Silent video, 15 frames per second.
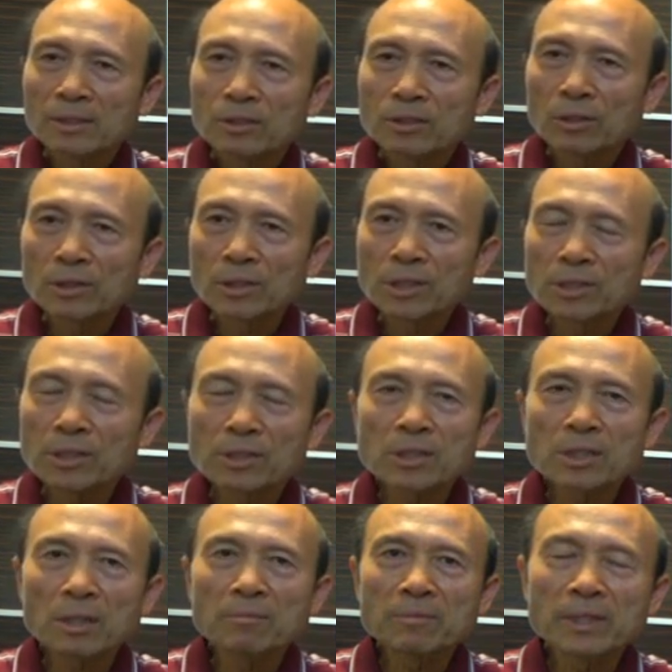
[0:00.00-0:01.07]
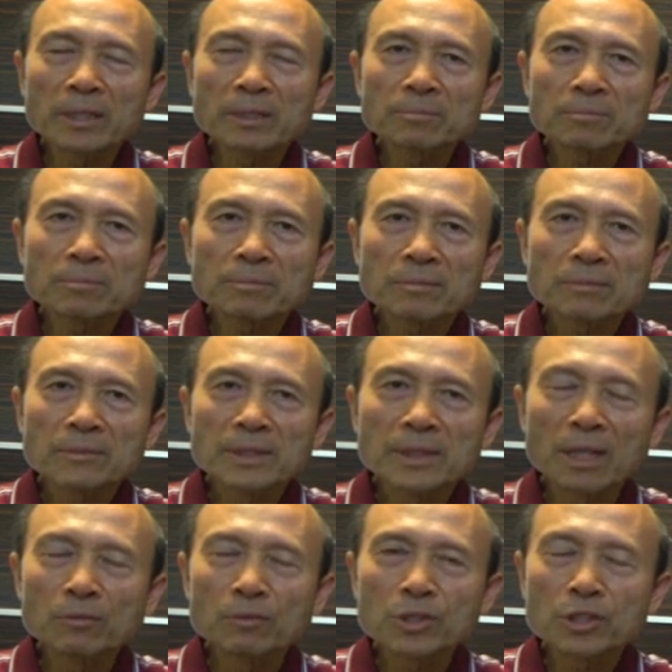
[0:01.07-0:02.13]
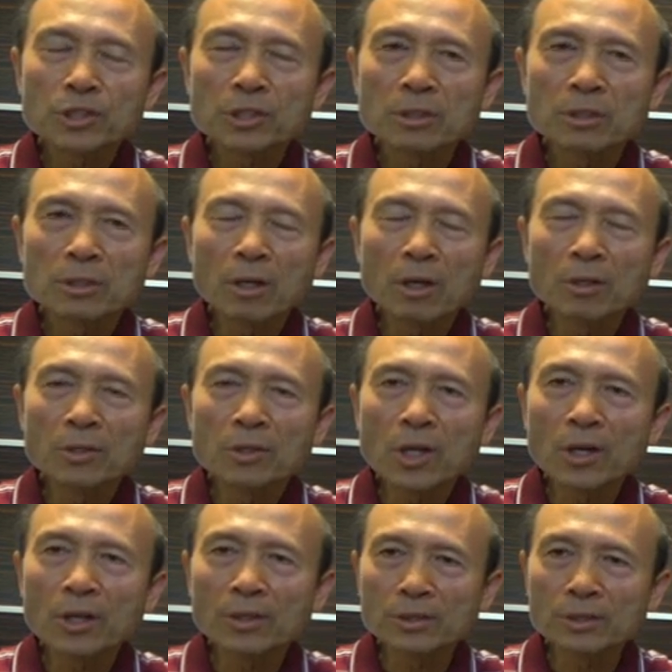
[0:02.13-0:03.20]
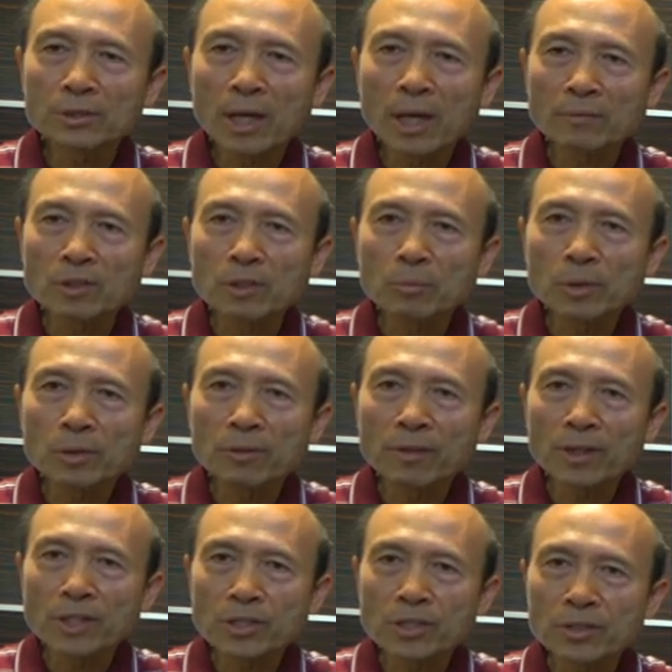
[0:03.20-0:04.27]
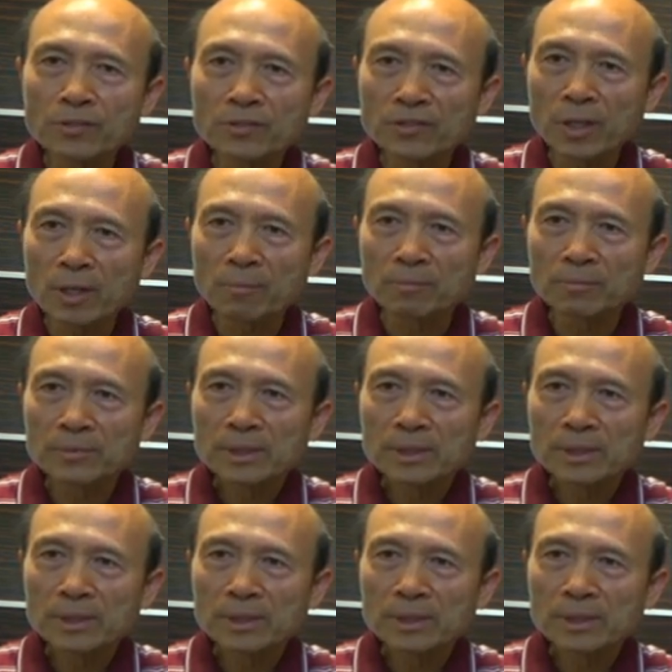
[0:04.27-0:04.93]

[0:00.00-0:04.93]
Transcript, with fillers: So, this is something that we should all learn to have the motivation from